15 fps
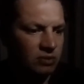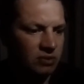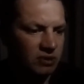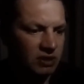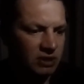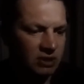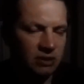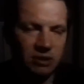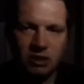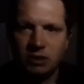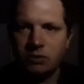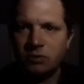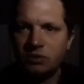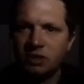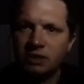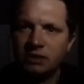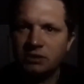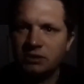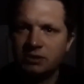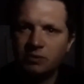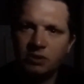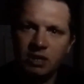this little
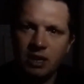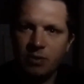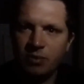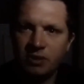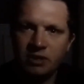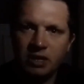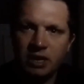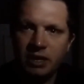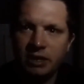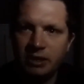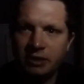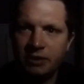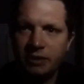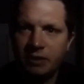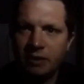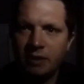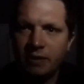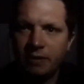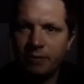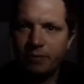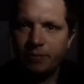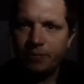things would happen,
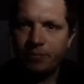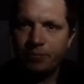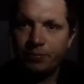and